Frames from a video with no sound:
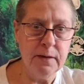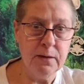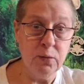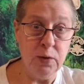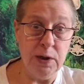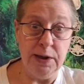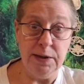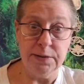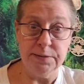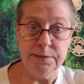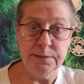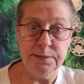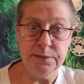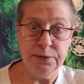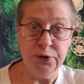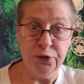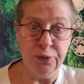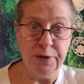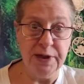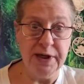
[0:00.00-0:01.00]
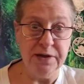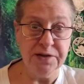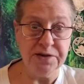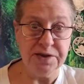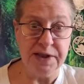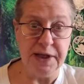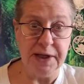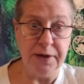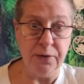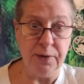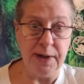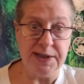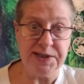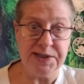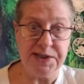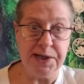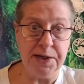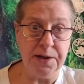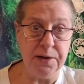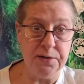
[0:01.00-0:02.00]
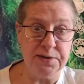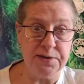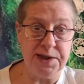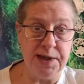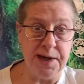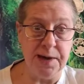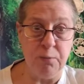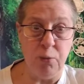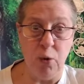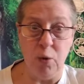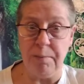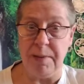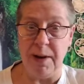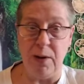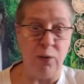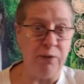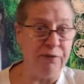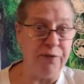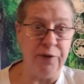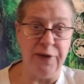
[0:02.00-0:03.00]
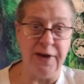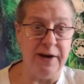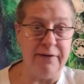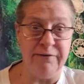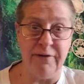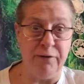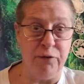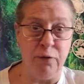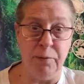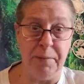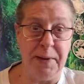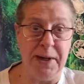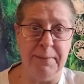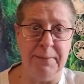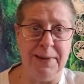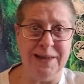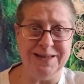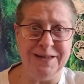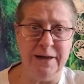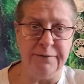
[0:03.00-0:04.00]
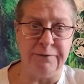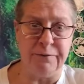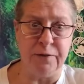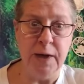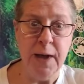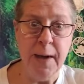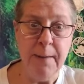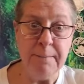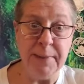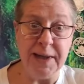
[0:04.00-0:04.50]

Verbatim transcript: Well, 3 years later, I sit here today more powerful than I've ever been in my life.